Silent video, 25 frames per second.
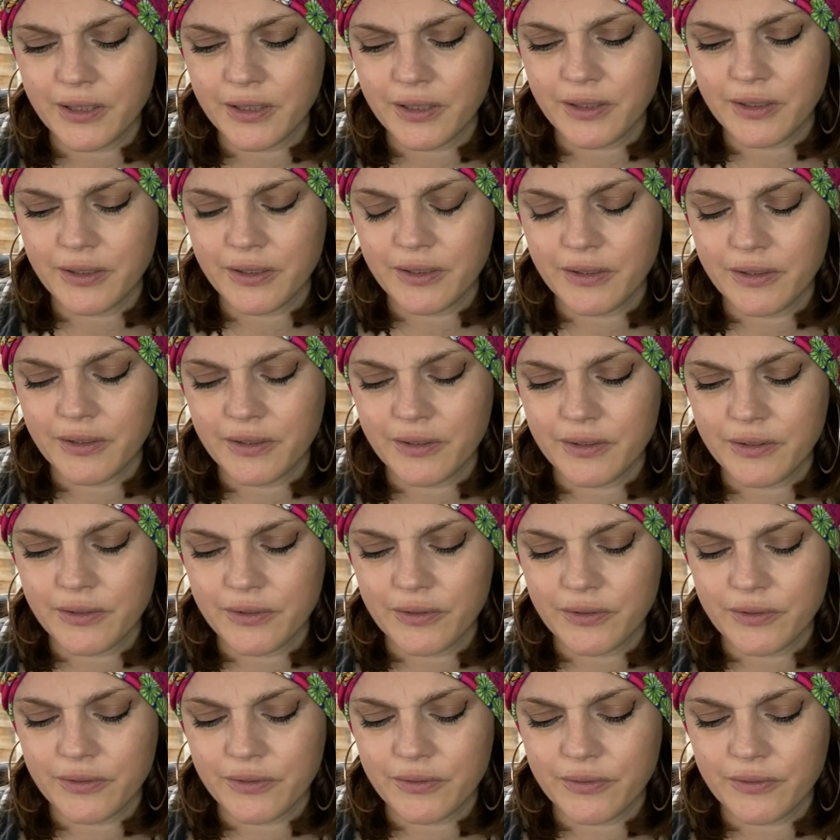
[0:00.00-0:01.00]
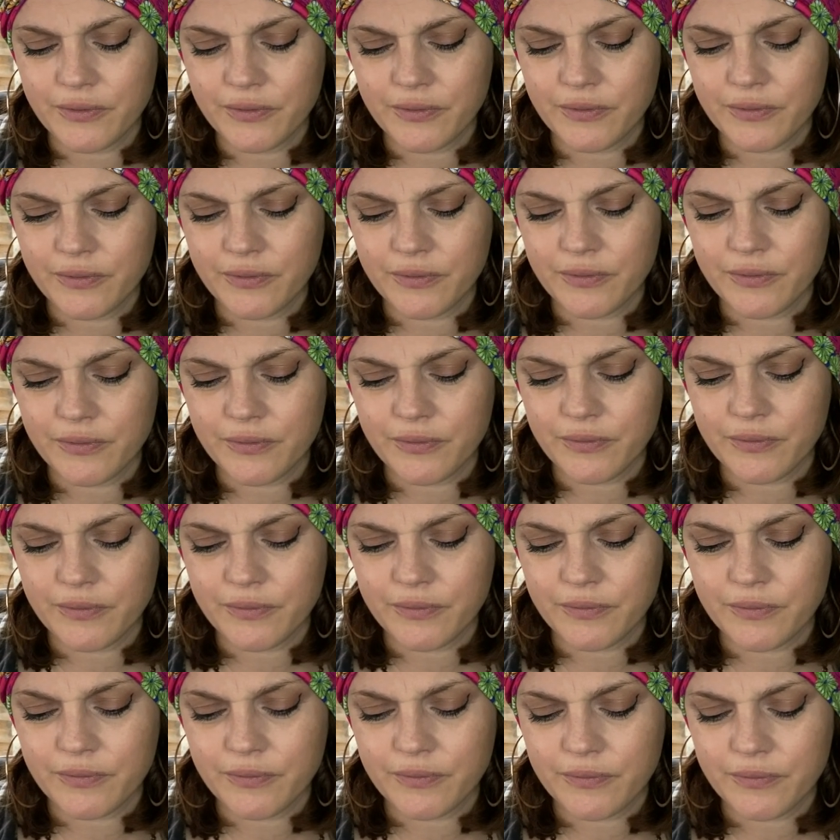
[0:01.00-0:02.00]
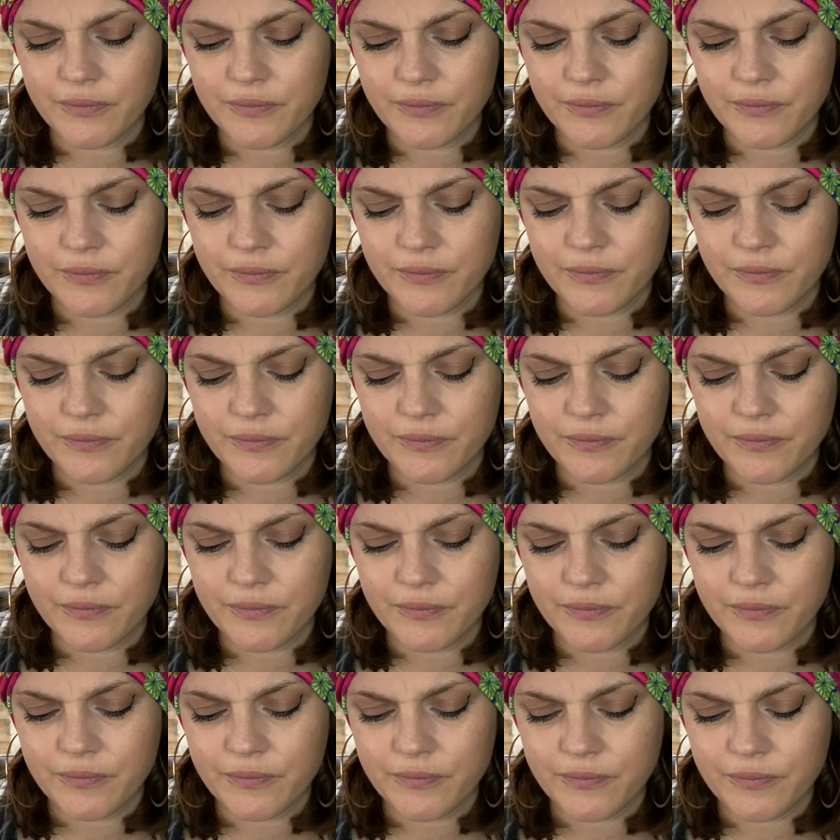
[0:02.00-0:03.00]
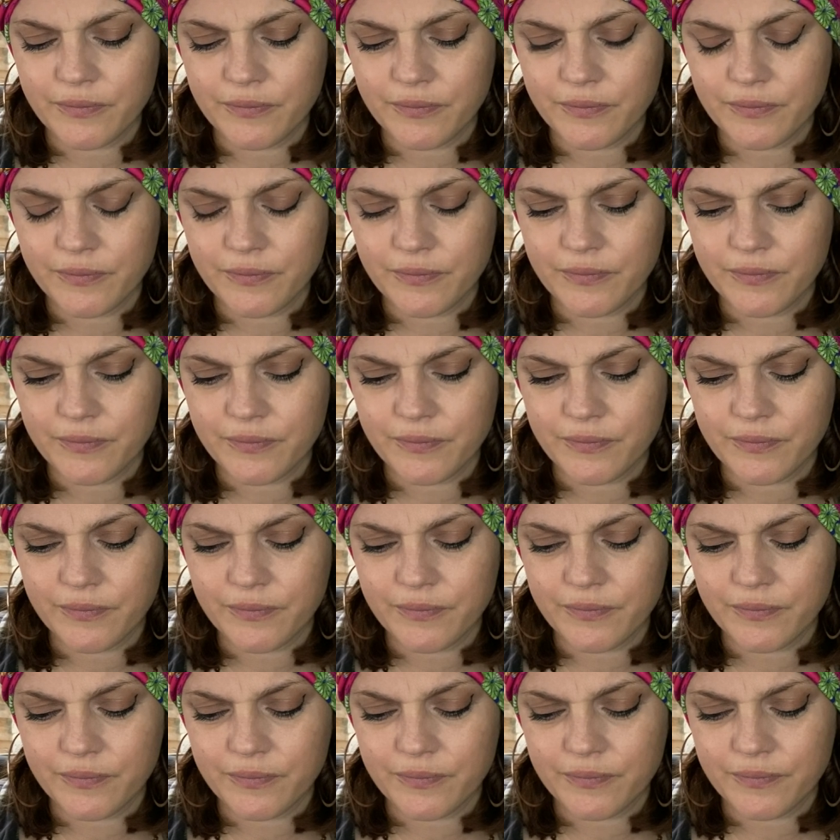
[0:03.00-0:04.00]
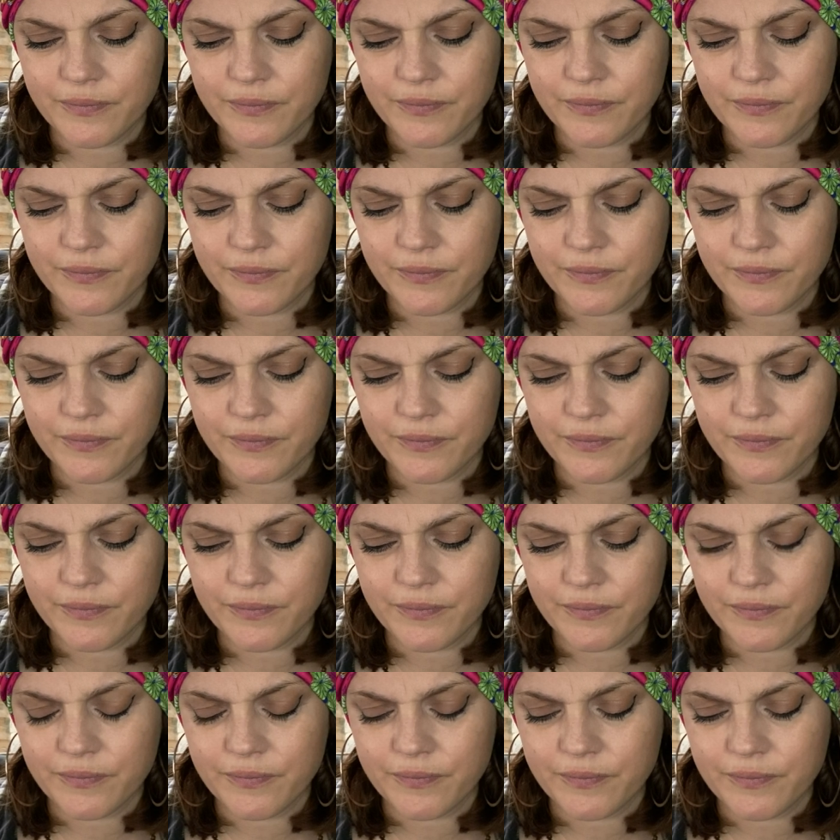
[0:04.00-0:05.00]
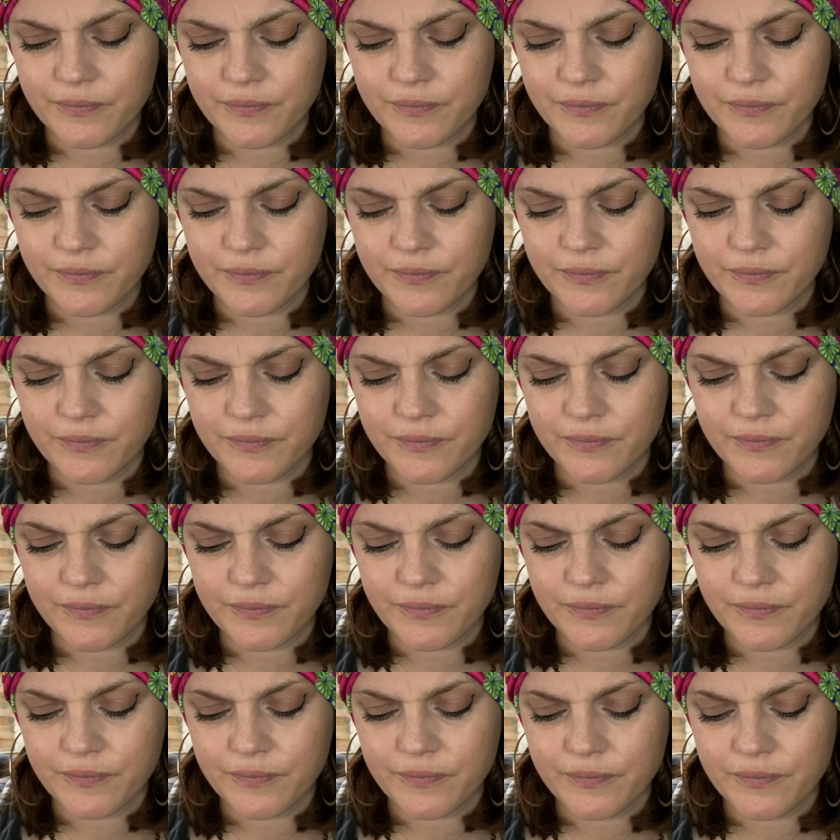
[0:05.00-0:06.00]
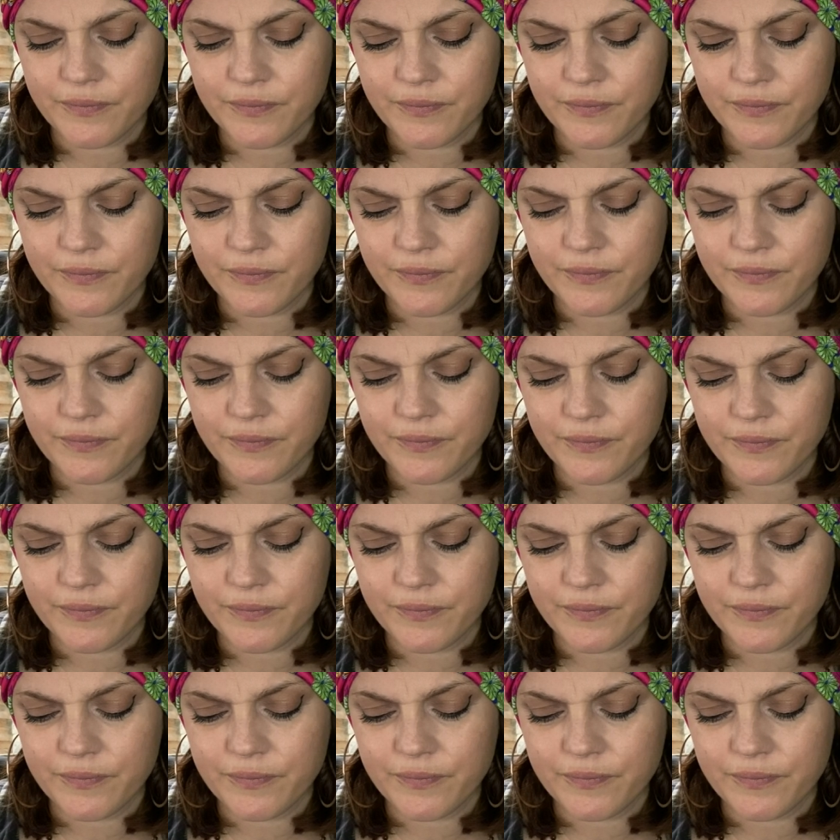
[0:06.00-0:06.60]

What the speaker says: No one is speaking in this clip.